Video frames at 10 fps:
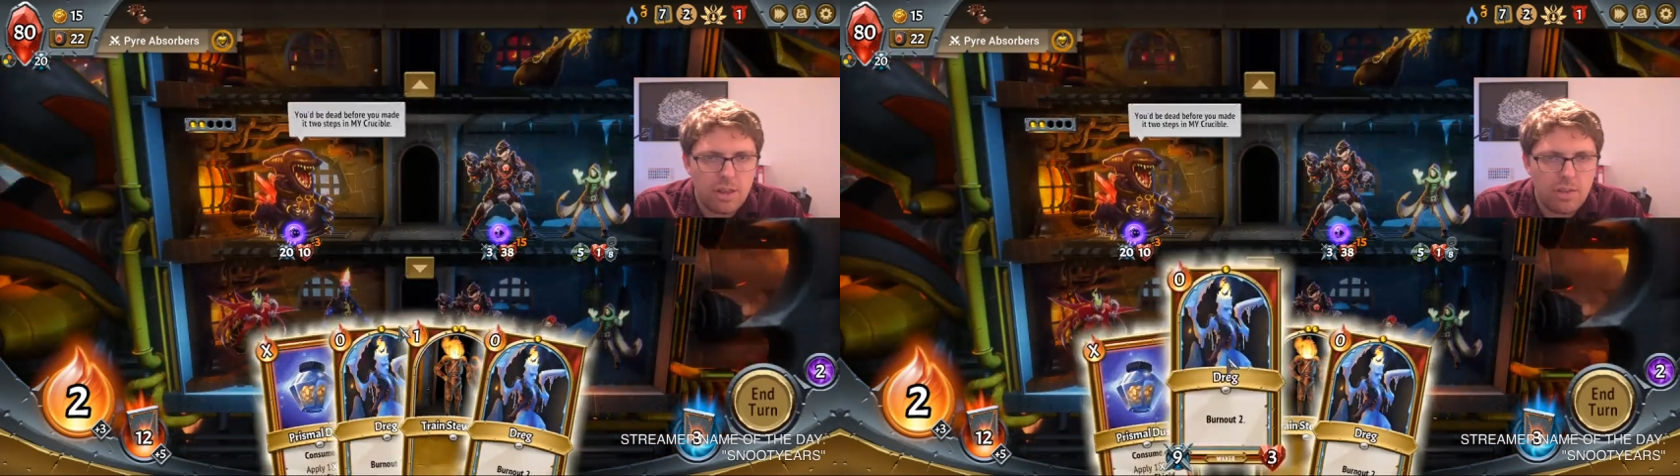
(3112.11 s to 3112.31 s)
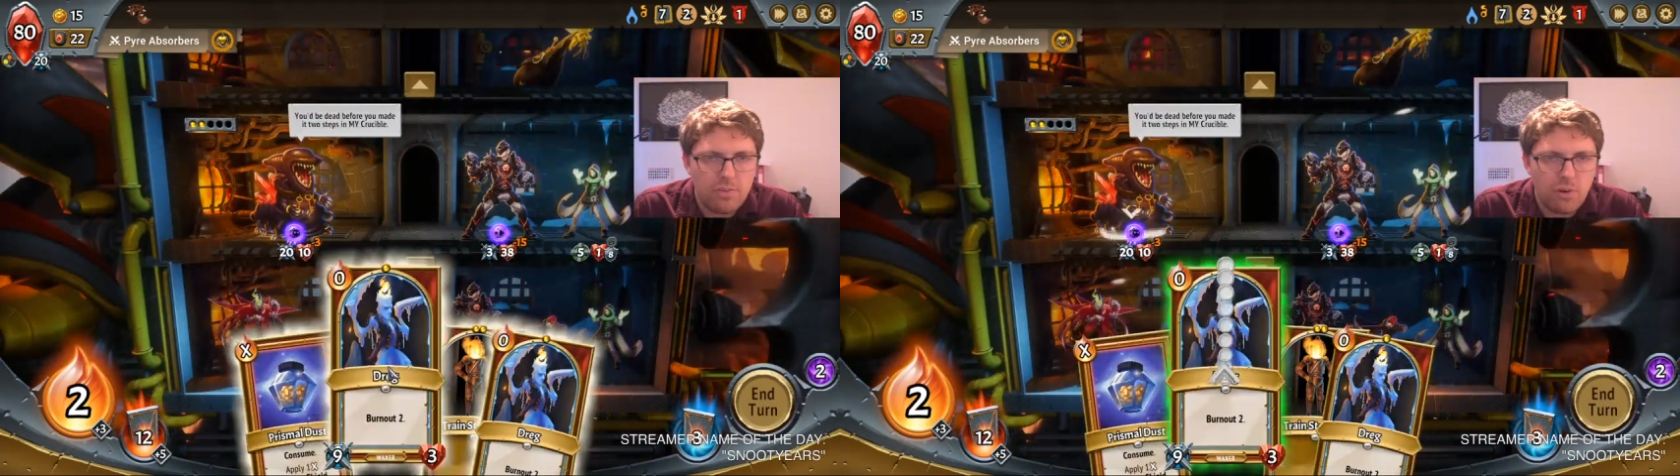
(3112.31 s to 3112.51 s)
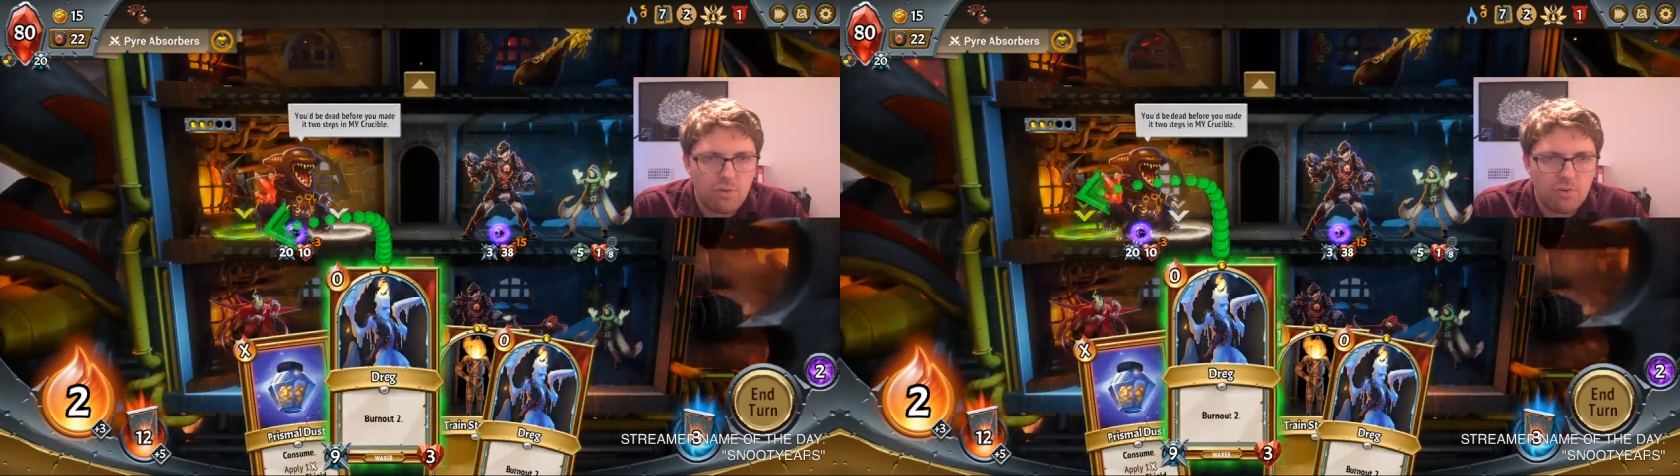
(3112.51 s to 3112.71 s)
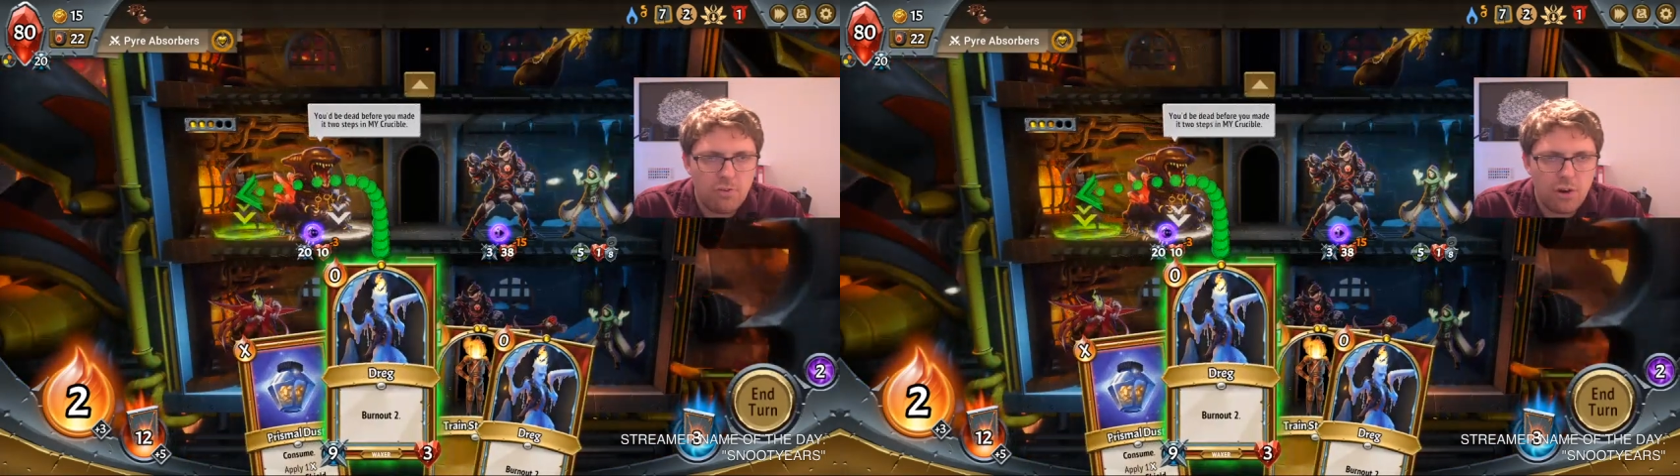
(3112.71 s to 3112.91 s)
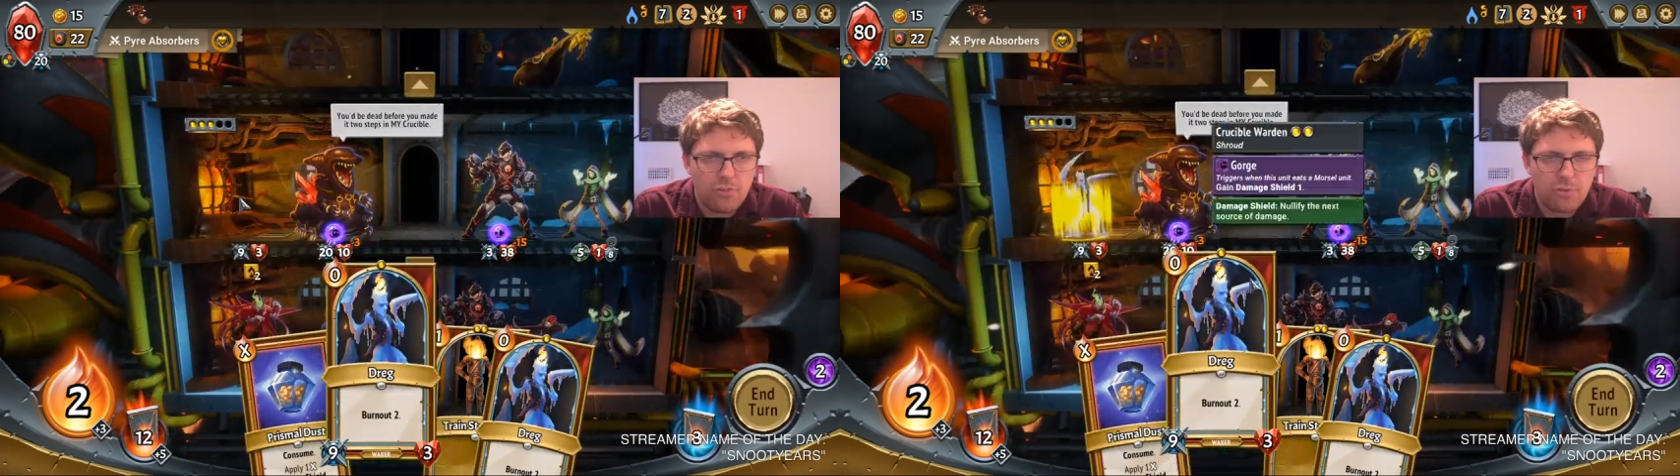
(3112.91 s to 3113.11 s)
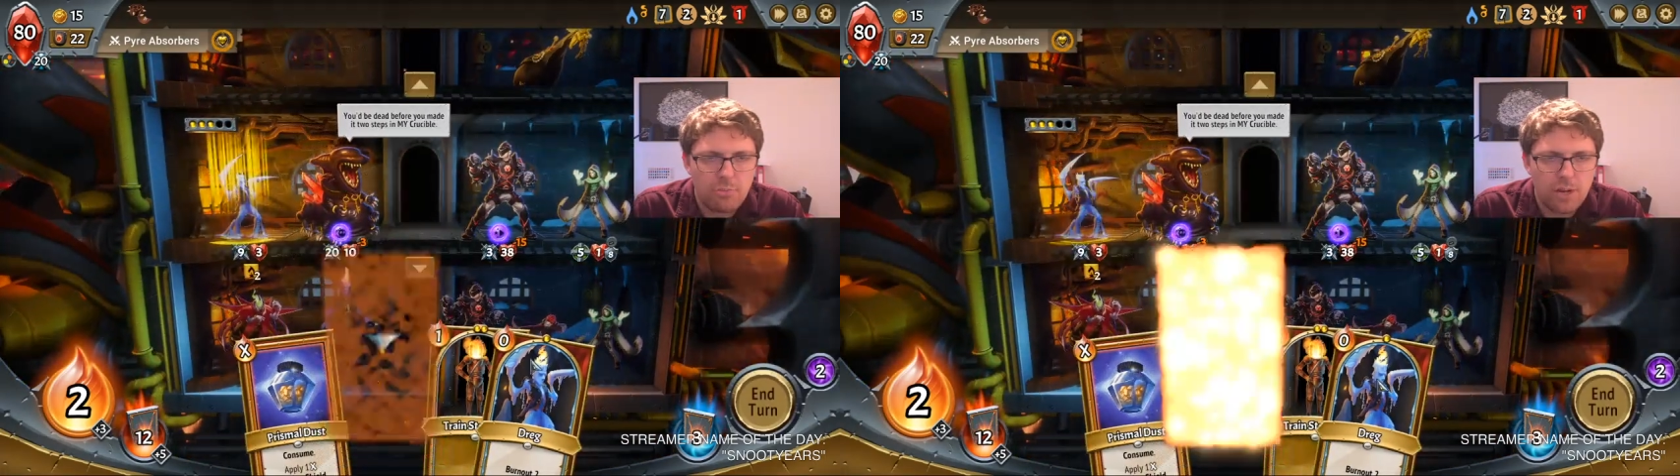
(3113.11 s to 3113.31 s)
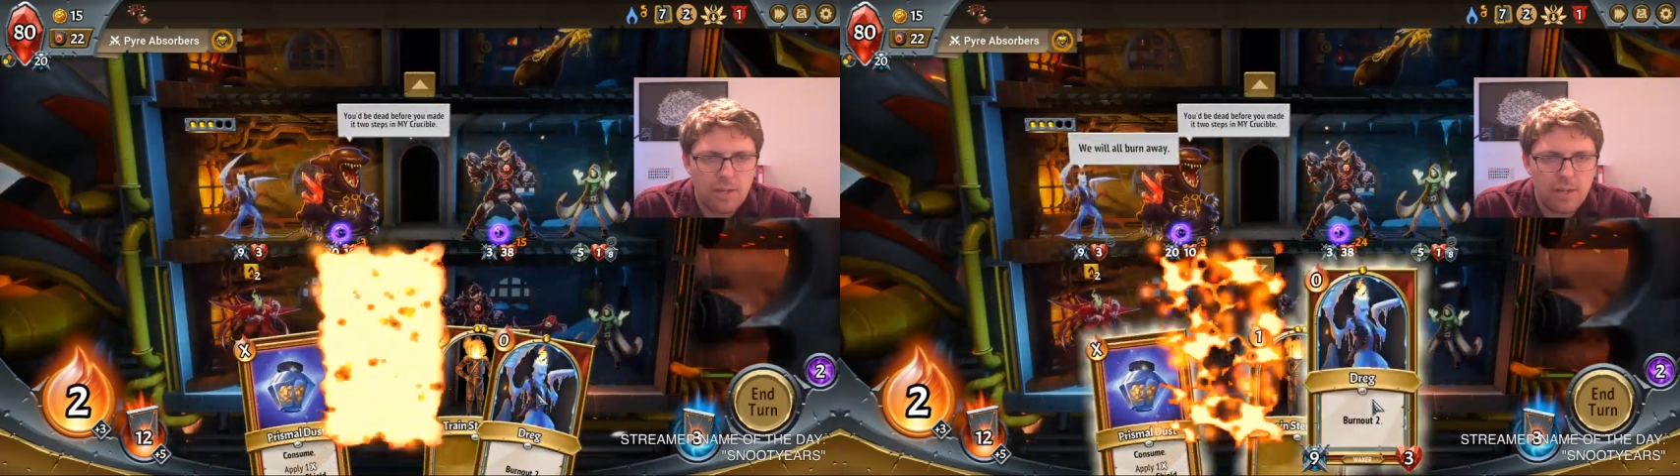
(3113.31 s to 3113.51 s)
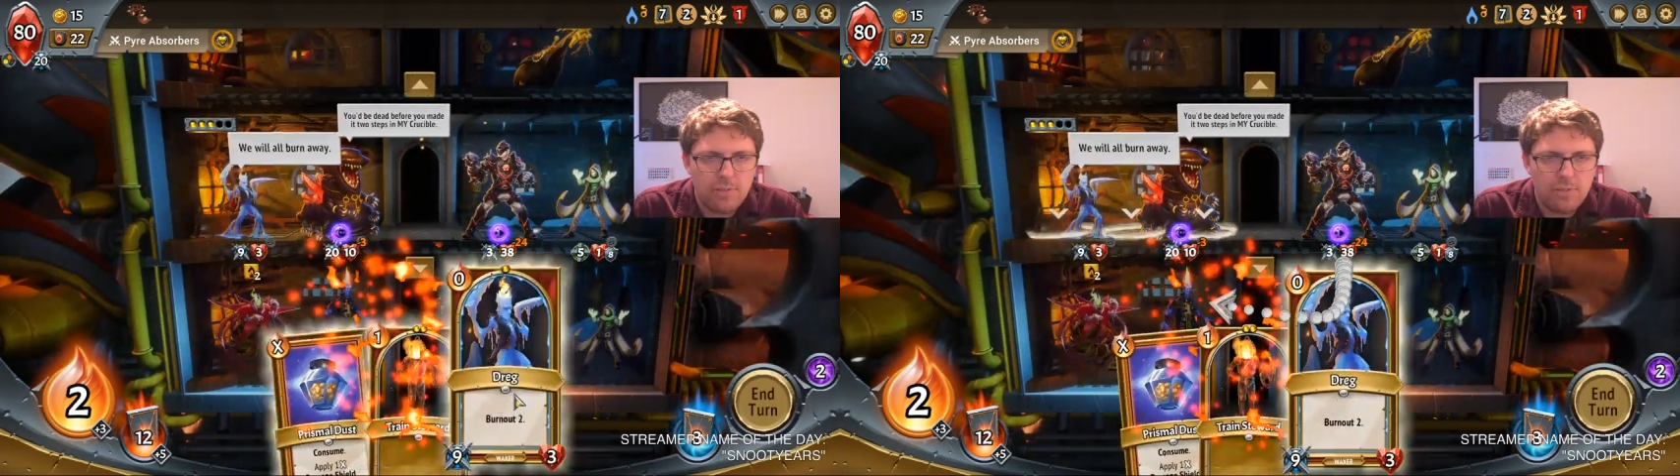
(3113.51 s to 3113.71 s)
this overcharged
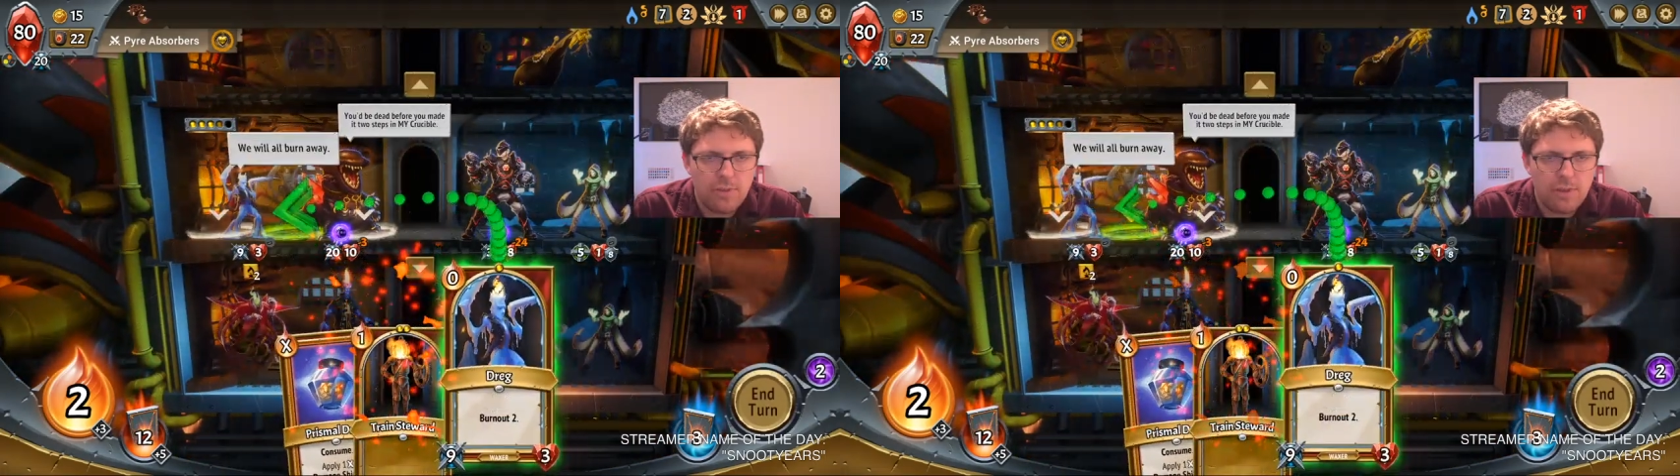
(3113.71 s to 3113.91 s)
apprentice.